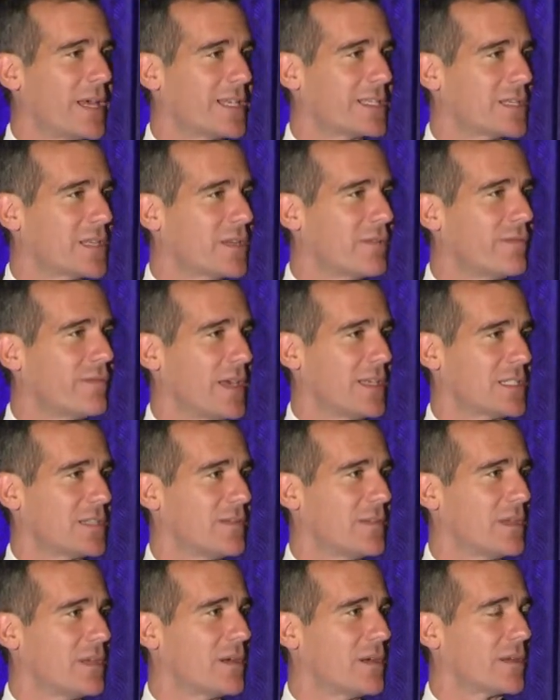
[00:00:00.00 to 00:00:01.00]
place on the
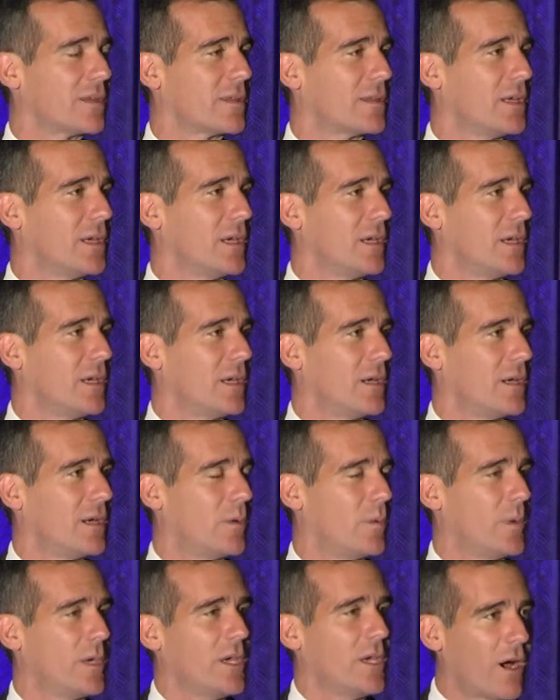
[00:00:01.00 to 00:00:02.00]
face of the earth.
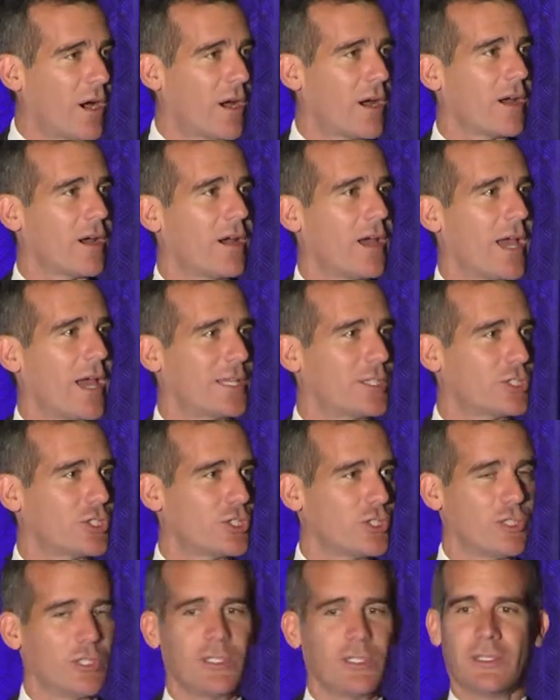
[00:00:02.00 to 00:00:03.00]
But we are and
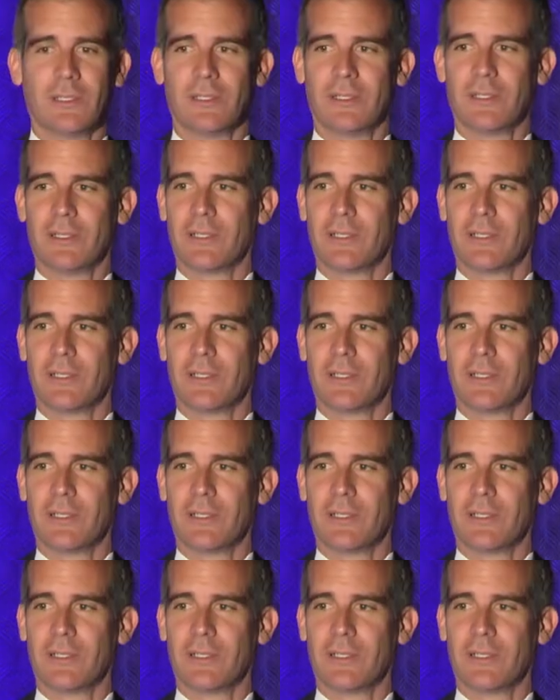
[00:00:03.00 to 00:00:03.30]
should